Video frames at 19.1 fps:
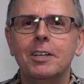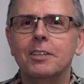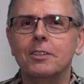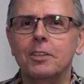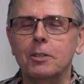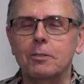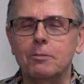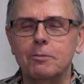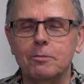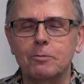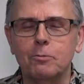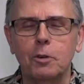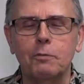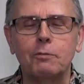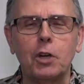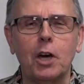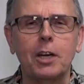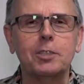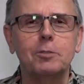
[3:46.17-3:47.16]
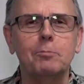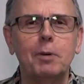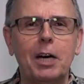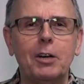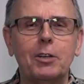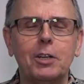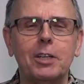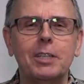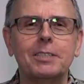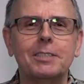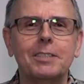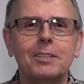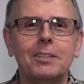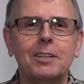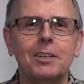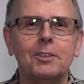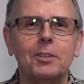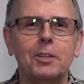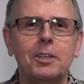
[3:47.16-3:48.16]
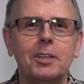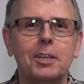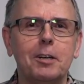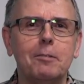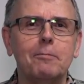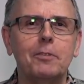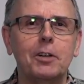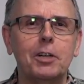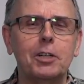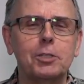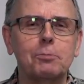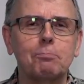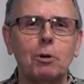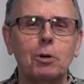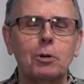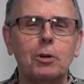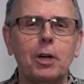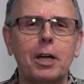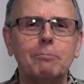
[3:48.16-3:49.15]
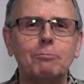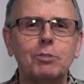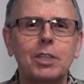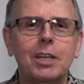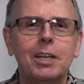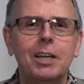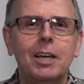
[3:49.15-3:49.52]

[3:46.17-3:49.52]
that we've talked about on the various programs.